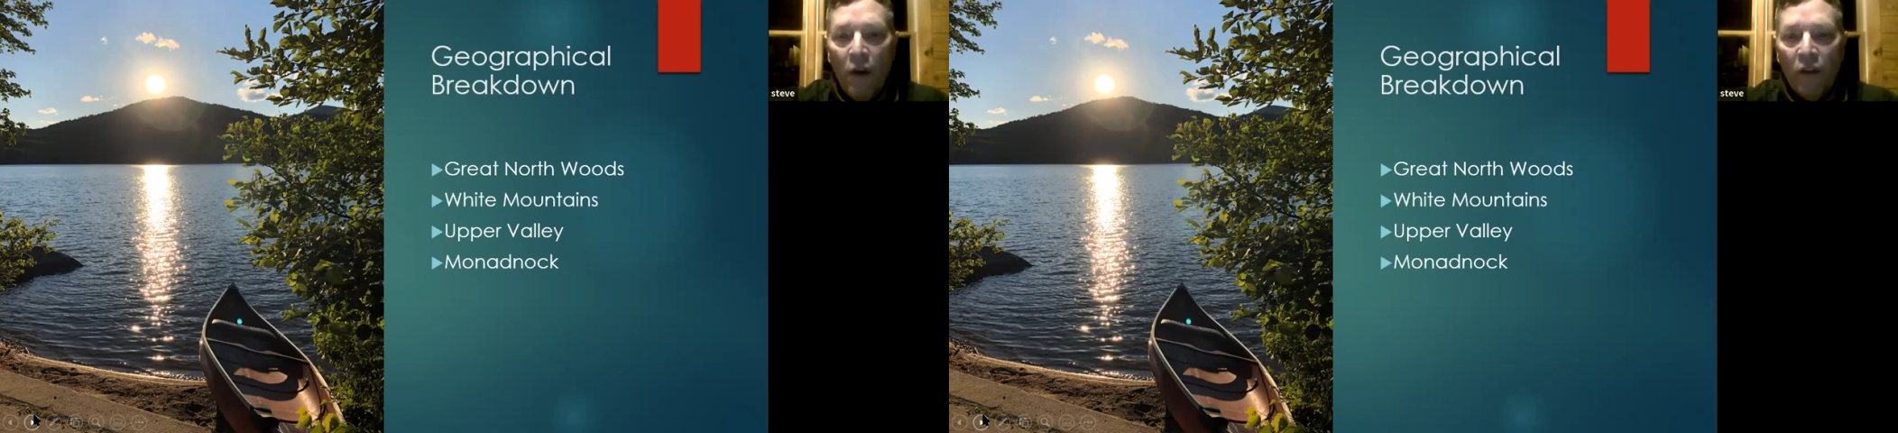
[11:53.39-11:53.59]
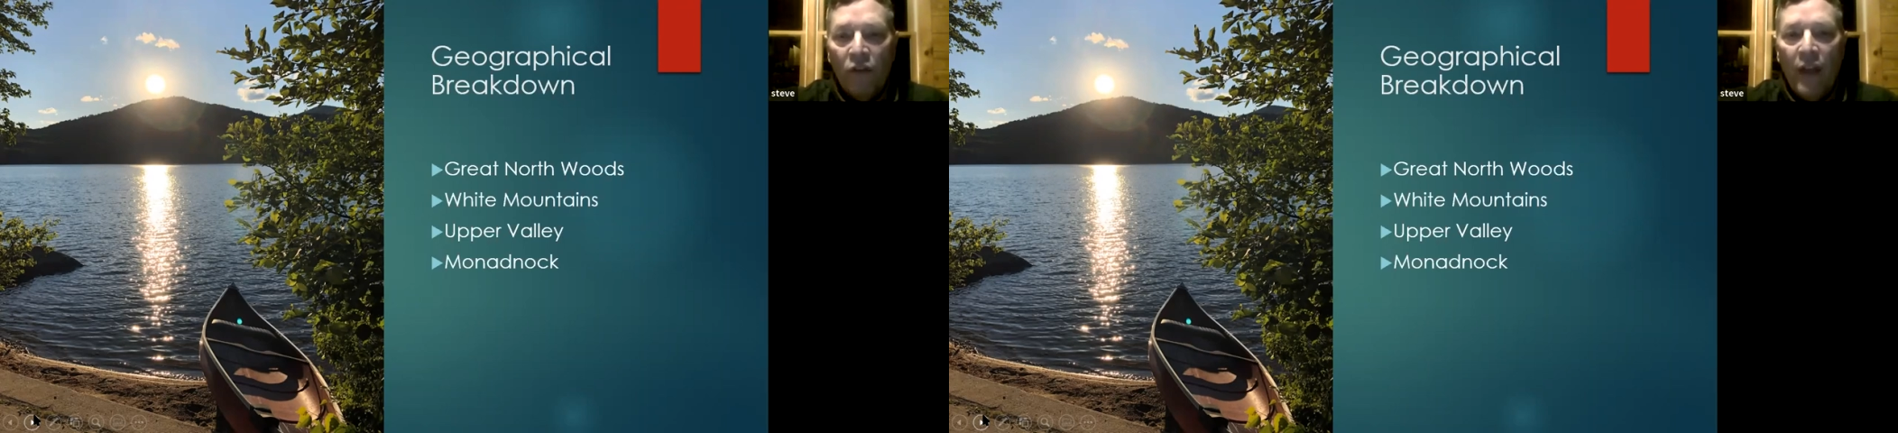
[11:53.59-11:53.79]
the
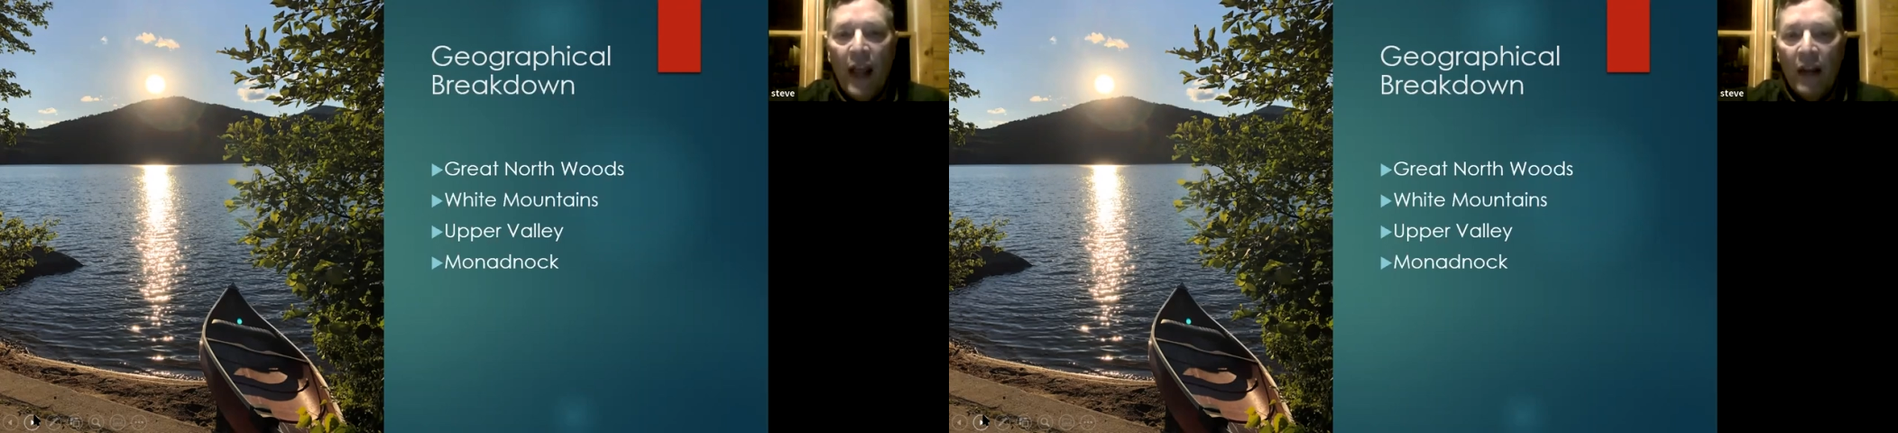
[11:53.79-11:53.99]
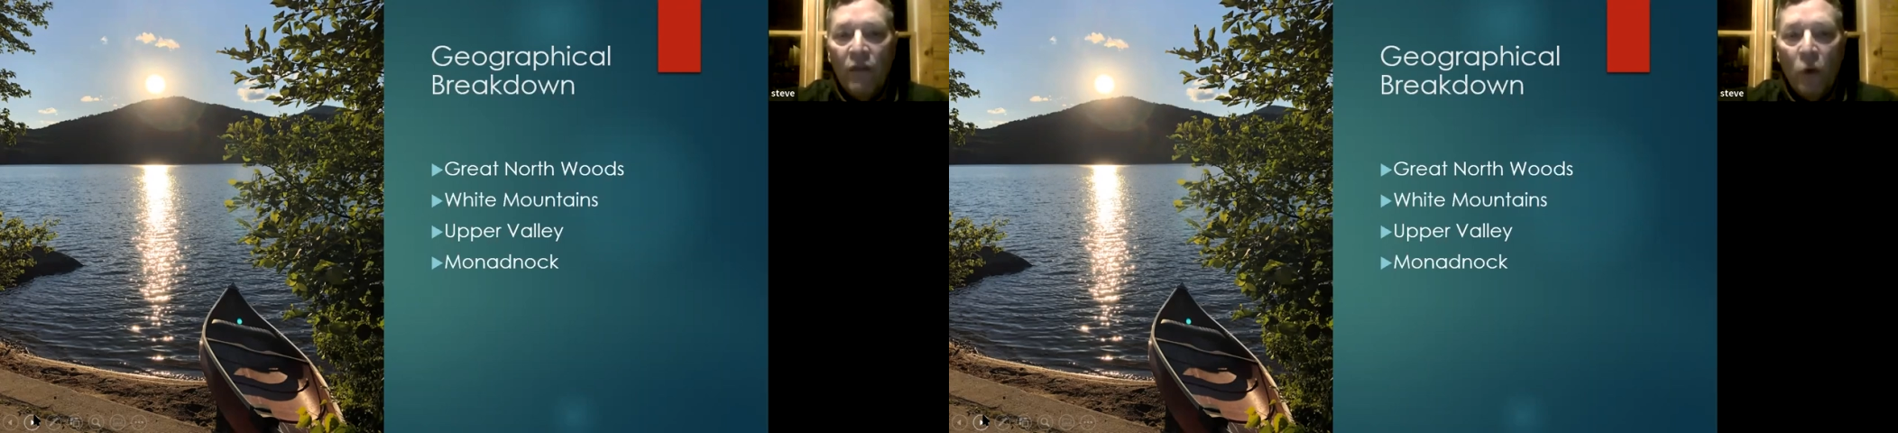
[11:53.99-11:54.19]
state
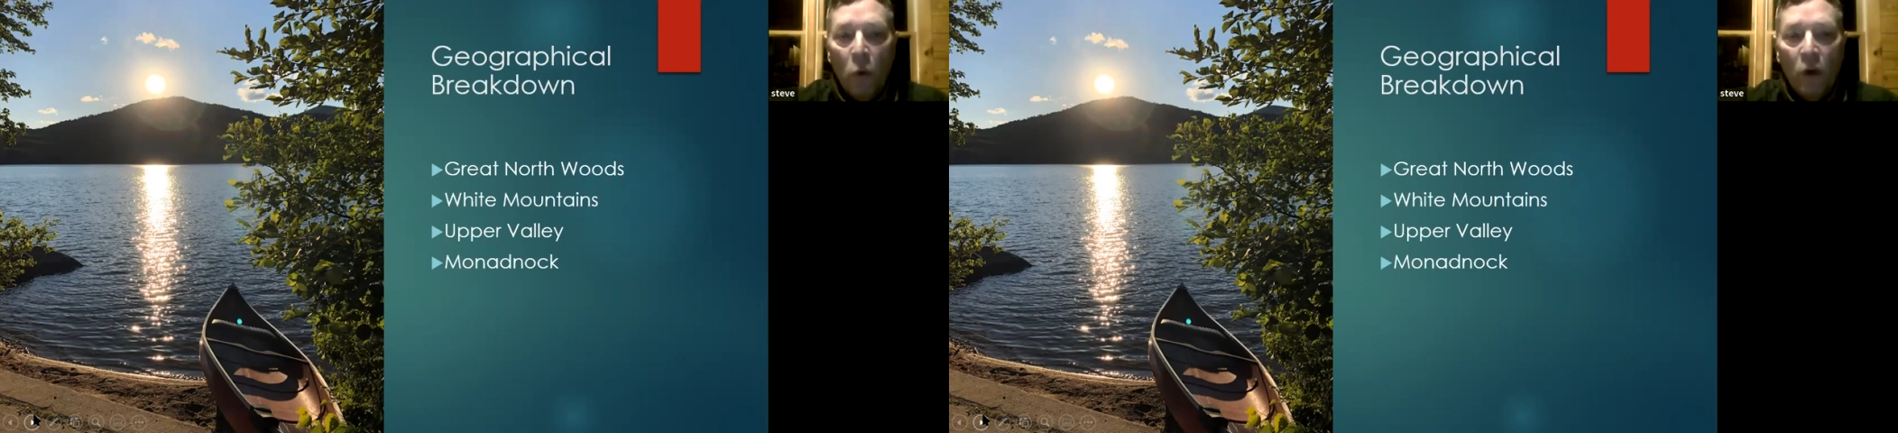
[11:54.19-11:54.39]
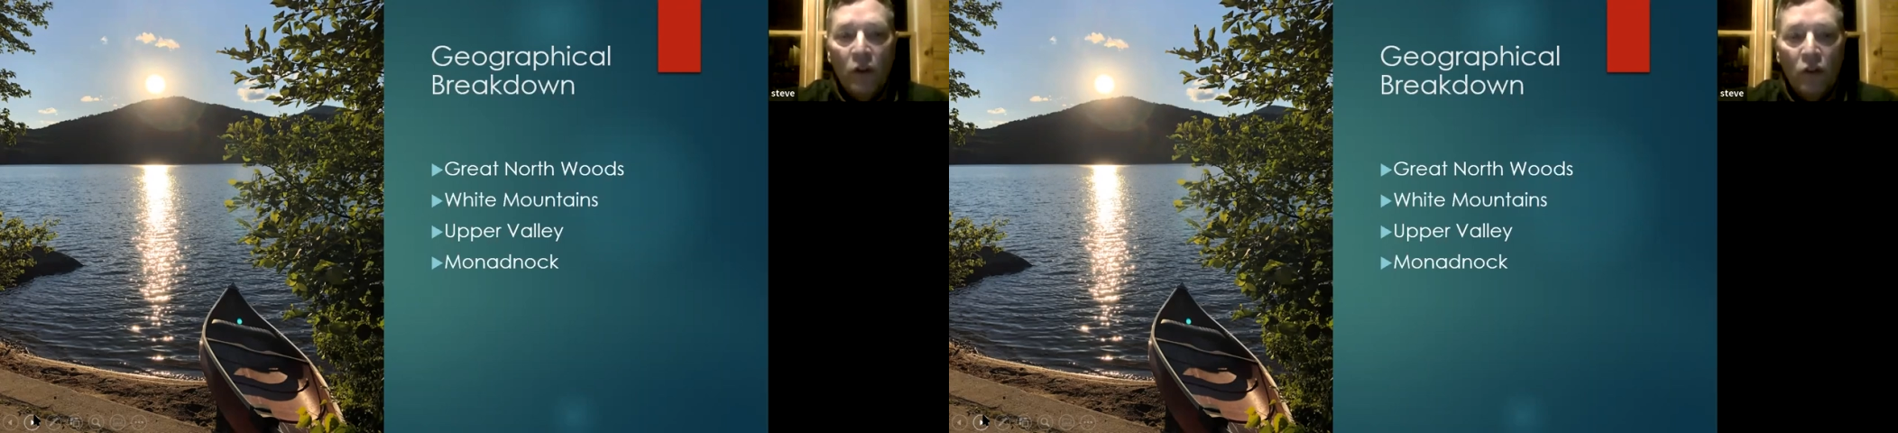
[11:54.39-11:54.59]
if you're
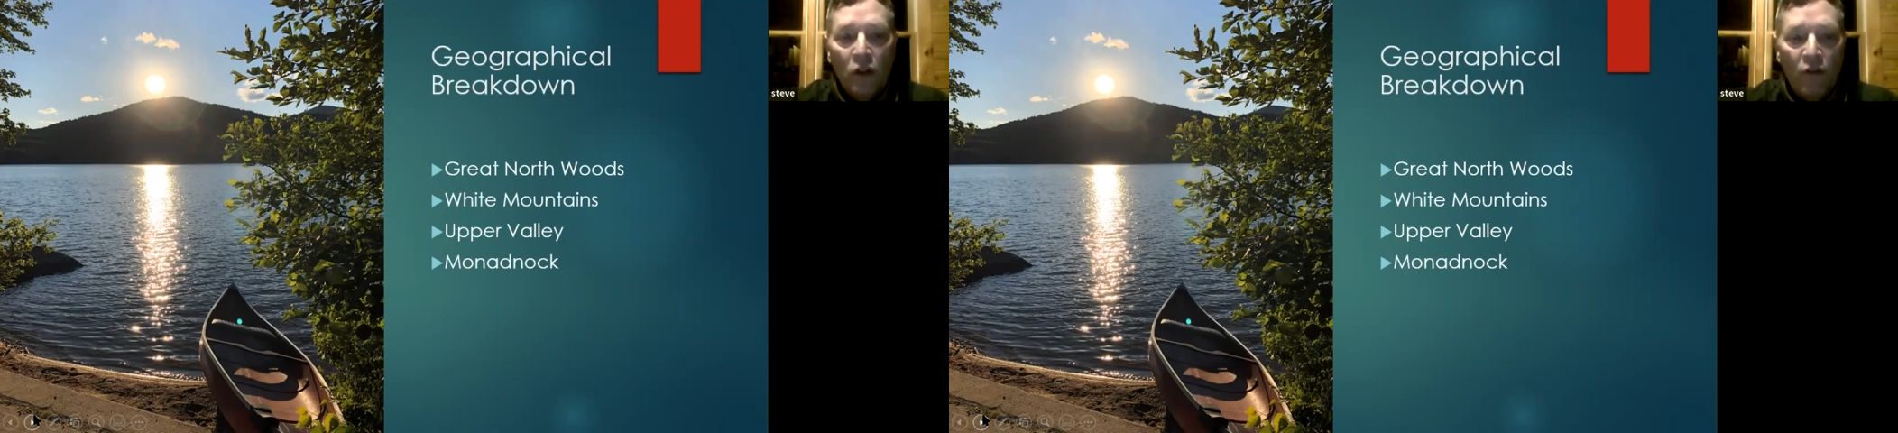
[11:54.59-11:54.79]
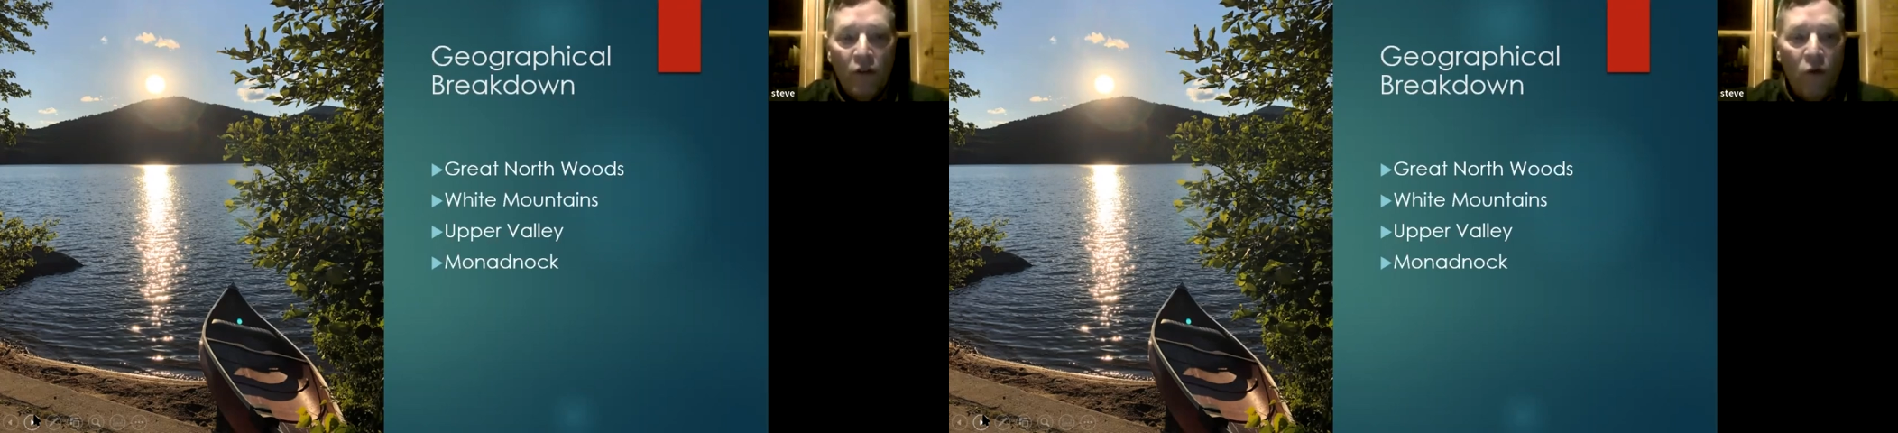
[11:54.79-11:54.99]
willing to
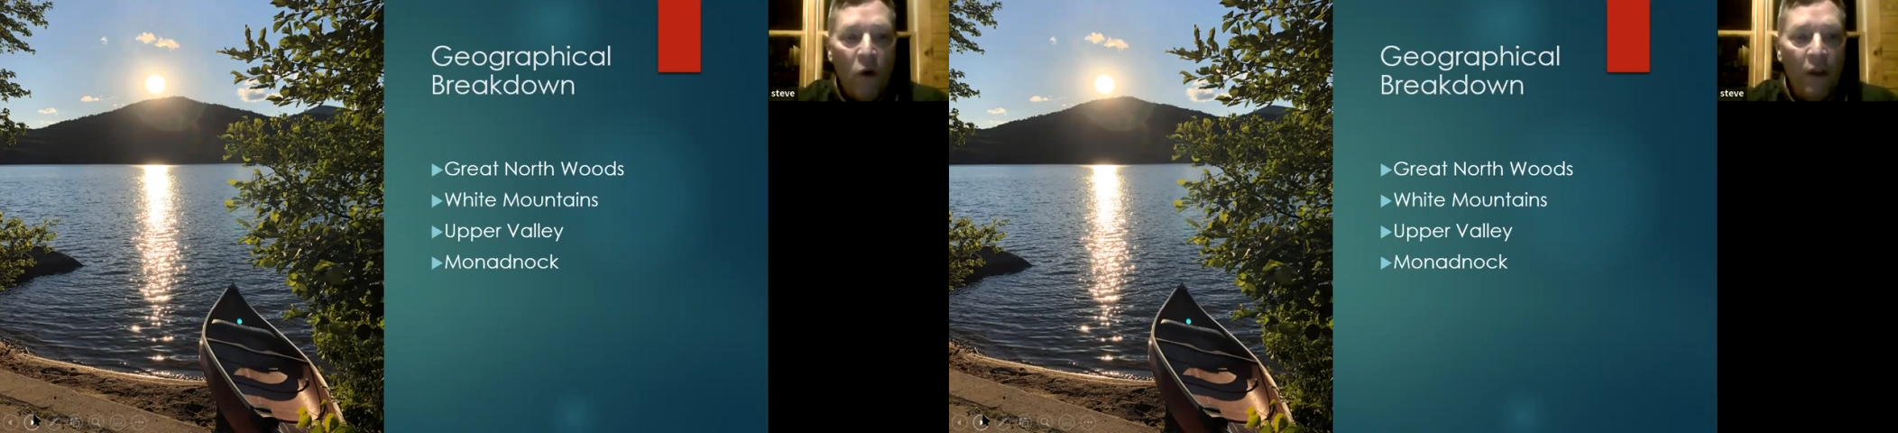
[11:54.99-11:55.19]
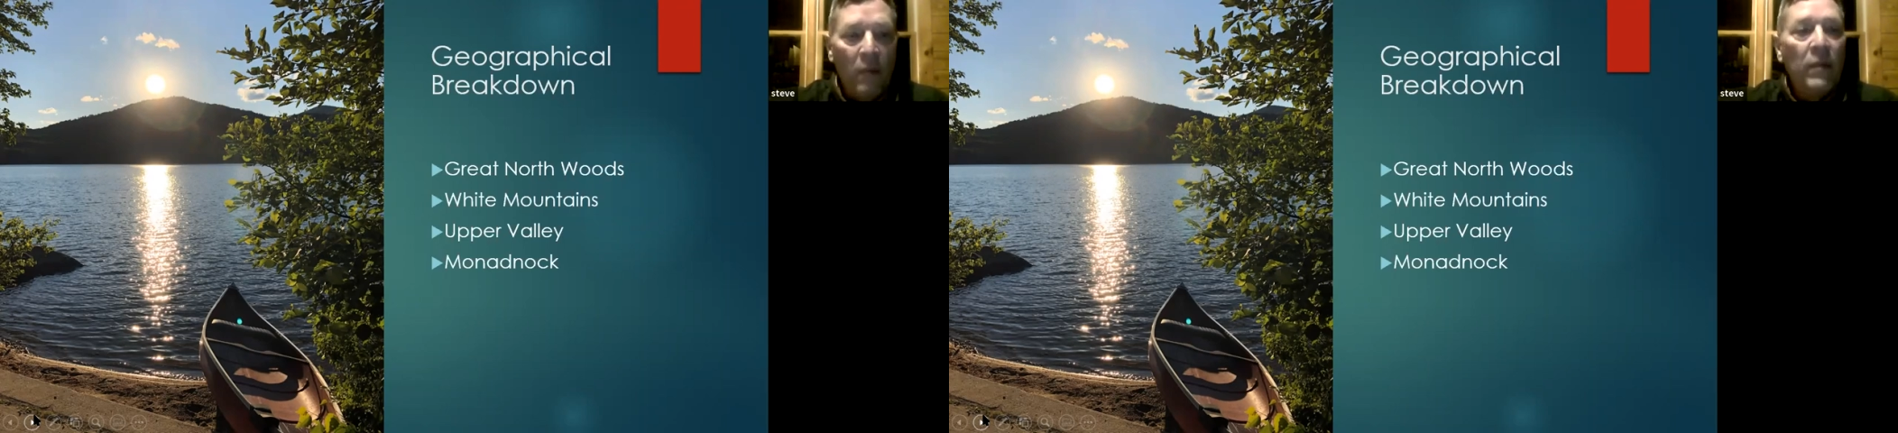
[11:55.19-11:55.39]
look for
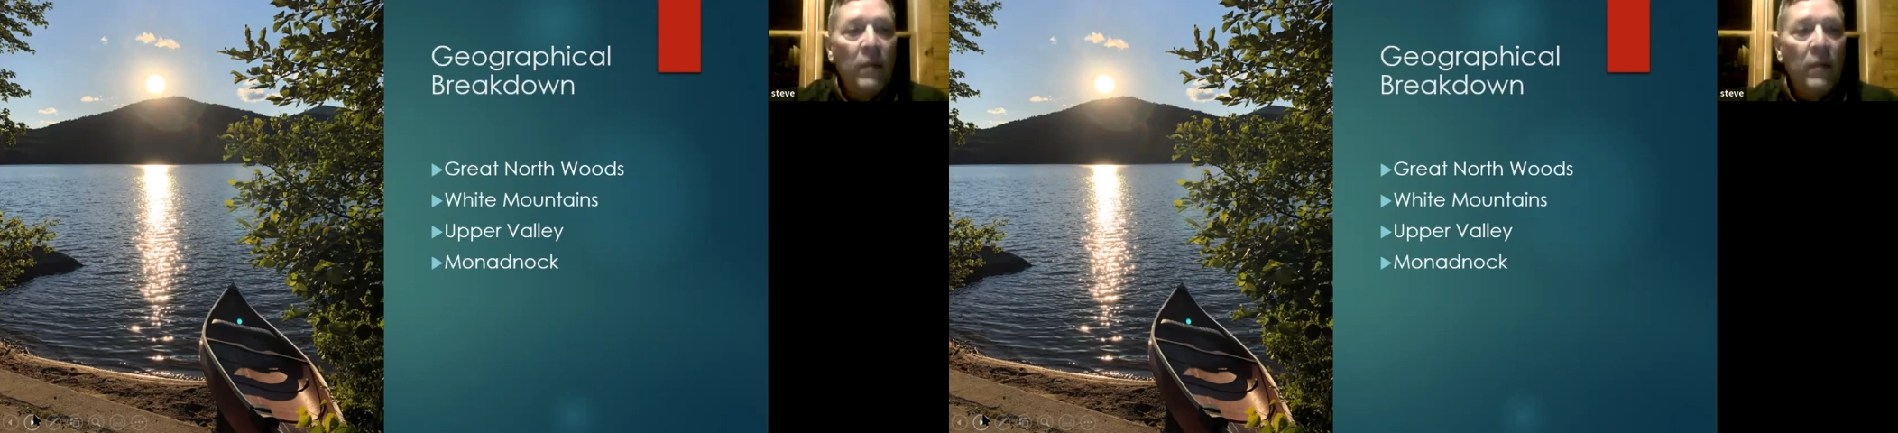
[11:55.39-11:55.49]
them